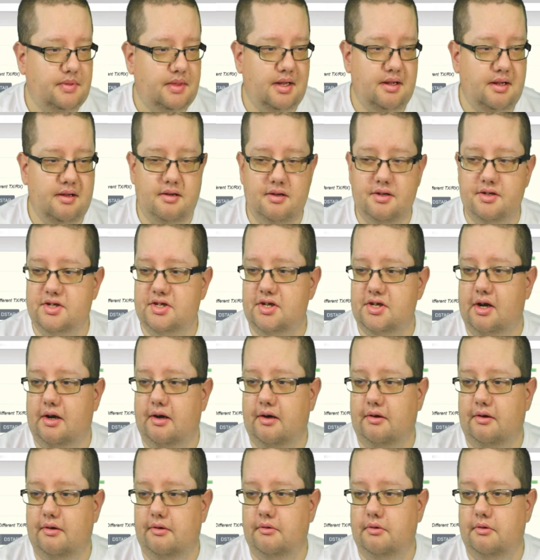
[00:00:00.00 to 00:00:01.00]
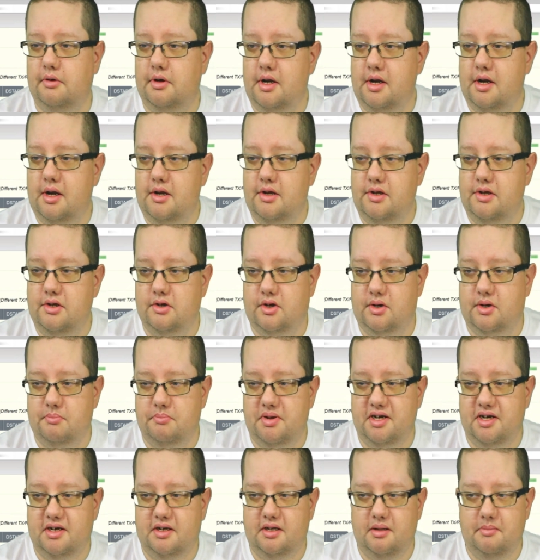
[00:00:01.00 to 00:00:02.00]
So you can
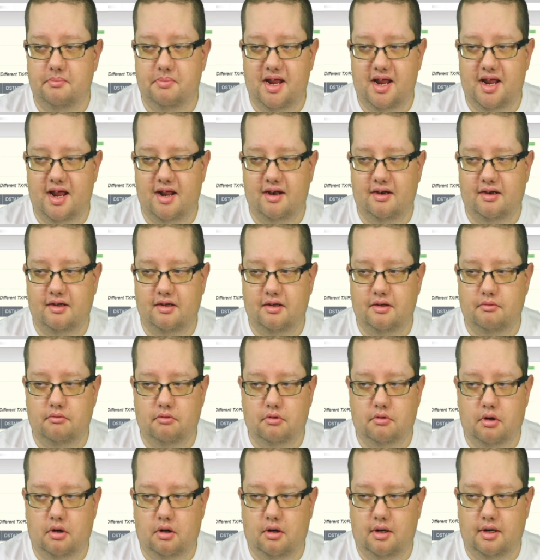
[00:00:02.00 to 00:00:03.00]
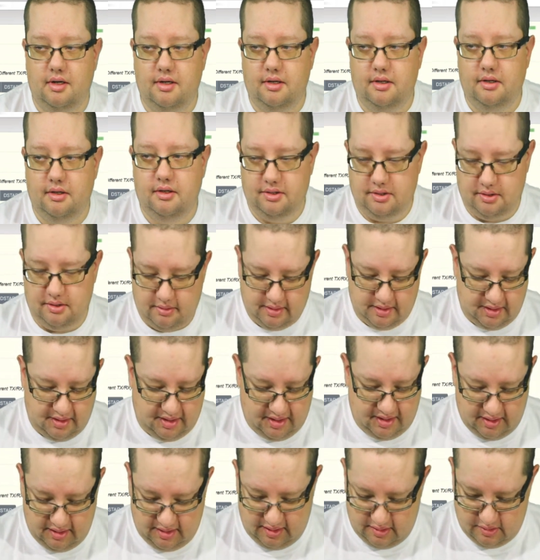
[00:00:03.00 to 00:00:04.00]
pick the band that you were on. You can
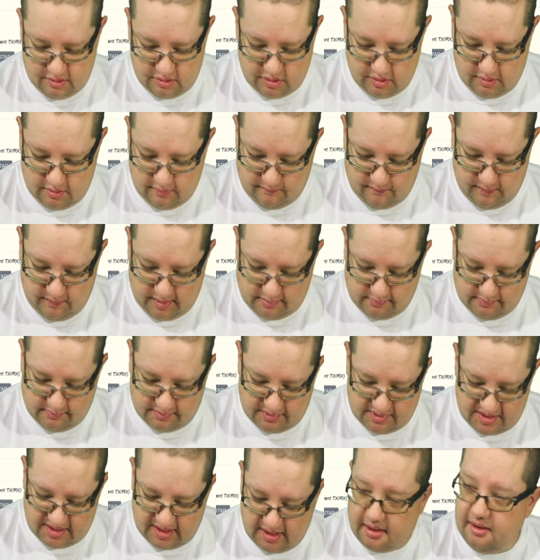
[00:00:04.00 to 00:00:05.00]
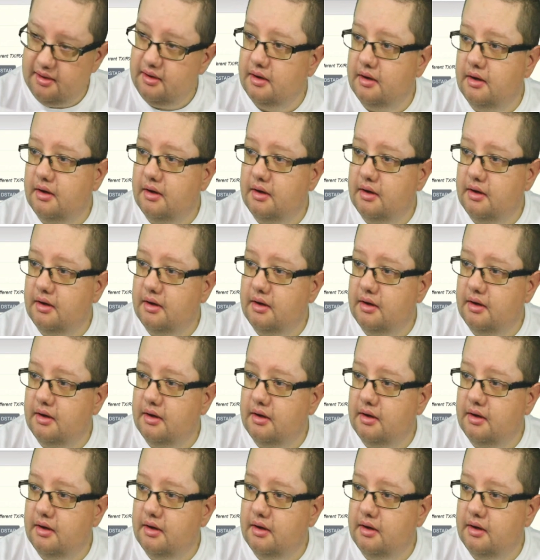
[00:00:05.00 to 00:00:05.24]
then enter the frequency.